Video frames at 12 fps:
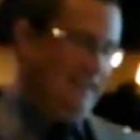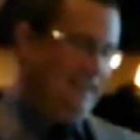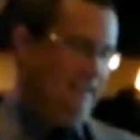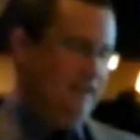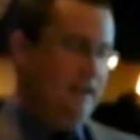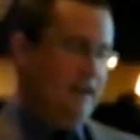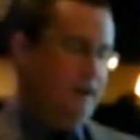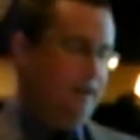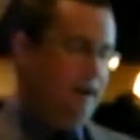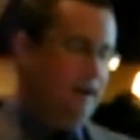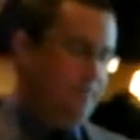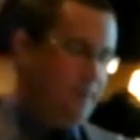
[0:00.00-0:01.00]
the Town
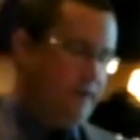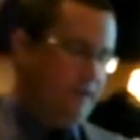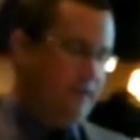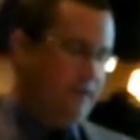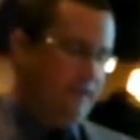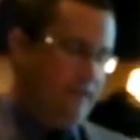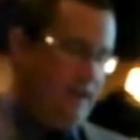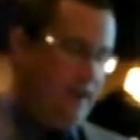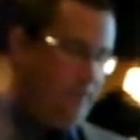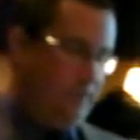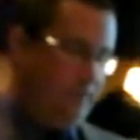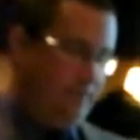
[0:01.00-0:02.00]
Lot Project is
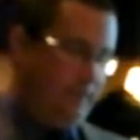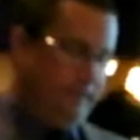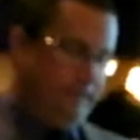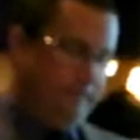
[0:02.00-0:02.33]
now complete.